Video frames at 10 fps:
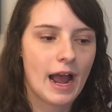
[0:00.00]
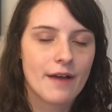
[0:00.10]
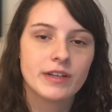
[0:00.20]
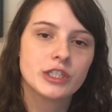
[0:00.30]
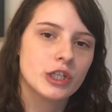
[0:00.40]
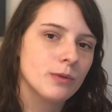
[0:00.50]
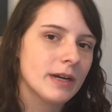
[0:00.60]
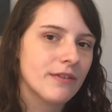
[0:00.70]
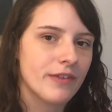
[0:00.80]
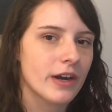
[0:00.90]
Having too
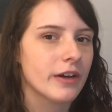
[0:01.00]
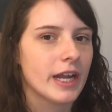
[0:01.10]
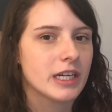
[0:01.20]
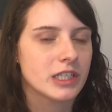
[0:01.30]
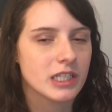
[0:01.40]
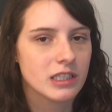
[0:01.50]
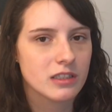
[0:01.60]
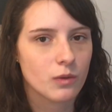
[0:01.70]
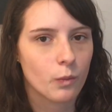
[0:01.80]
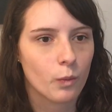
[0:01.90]
many
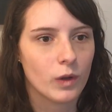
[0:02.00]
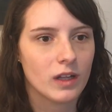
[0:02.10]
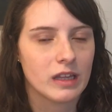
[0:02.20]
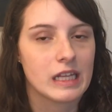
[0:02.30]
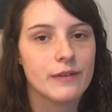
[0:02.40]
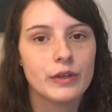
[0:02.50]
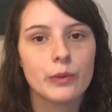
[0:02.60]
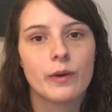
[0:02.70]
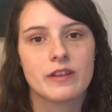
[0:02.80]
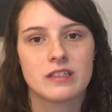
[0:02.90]
variations will leave
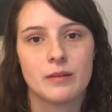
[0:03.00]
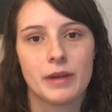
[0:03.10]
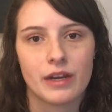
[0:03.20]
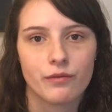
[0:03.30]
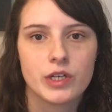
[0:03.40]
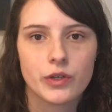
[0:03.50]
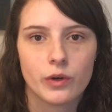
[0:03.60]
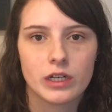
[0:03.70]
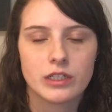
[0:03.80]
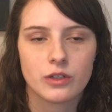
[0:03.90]
you with some
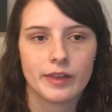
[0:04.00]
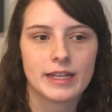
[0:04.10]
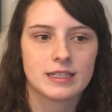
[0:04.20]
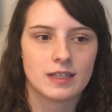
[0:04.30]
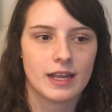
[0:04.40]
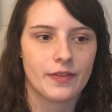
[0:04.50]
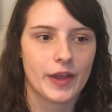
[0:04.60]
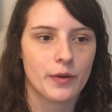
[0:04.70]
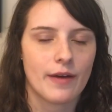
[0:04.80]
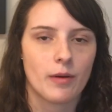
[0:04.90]
inventory. So let's say
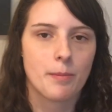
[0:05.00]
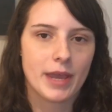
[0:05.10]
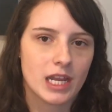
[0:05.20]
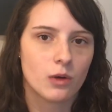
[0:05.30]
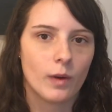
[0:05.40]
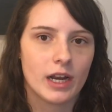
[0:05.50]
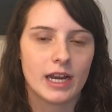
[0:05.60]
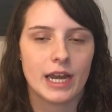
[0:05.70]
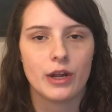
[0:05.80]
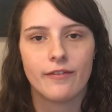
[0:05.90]
that you have a pink
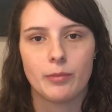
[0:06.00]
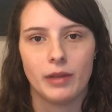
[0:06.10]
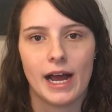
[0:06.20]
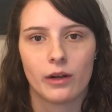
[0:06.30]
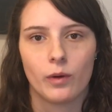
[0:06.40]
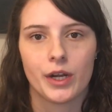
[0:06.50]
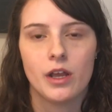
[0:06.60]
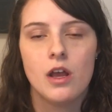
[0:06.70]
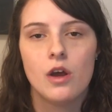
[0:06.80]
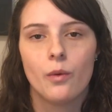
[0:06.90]
one and you have a black one.